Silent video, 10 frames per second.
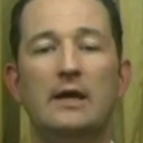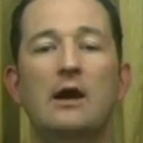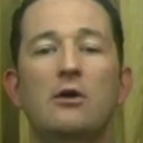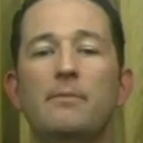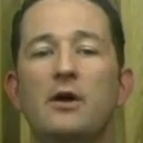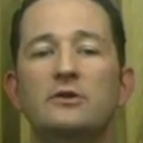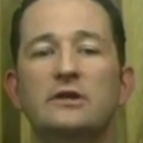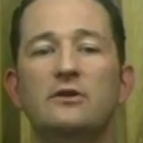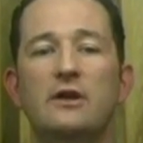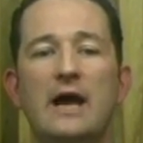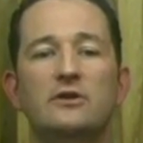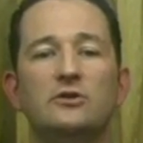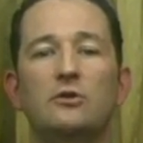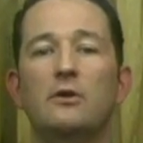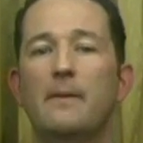Karatbars
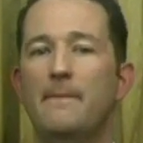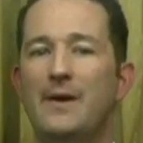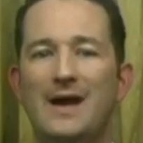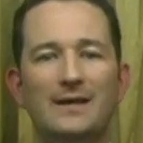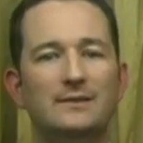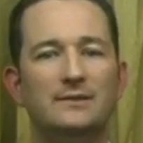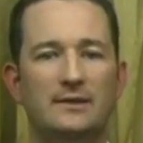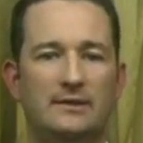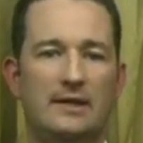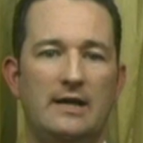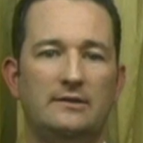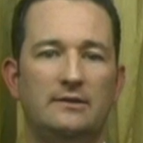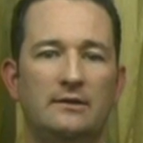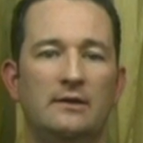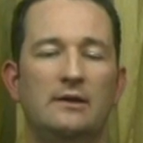International passes the
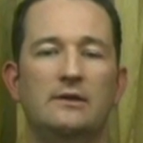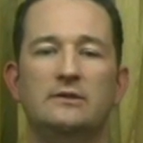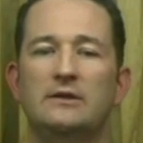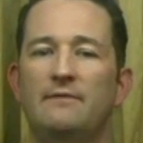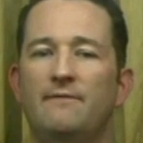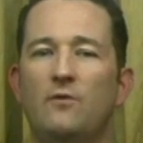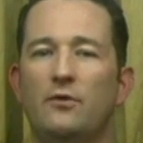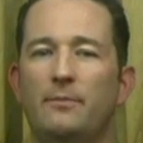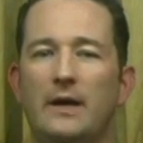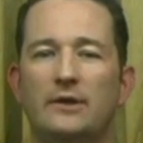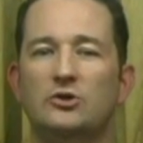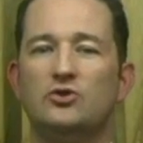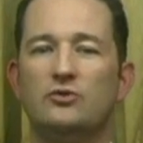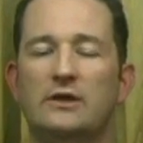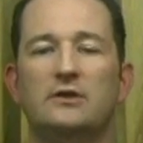test set forth by the
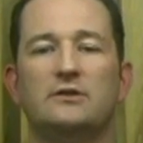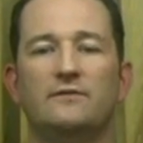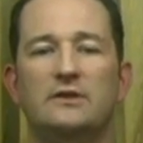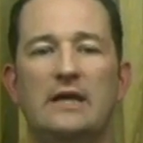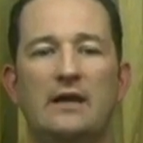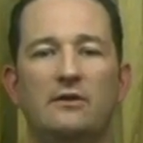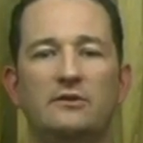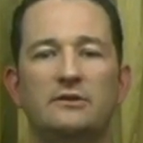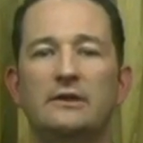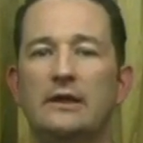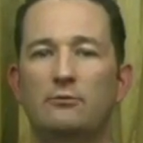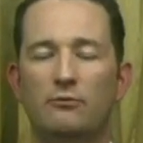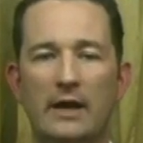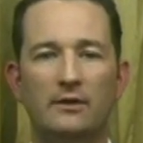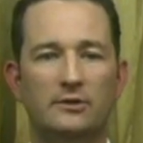strictest of standards and
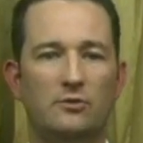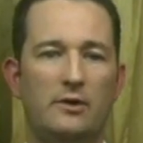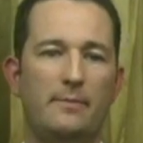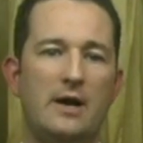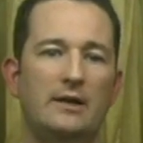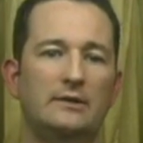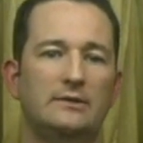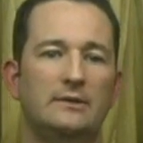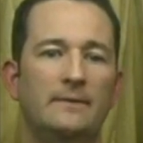regulatory bodies.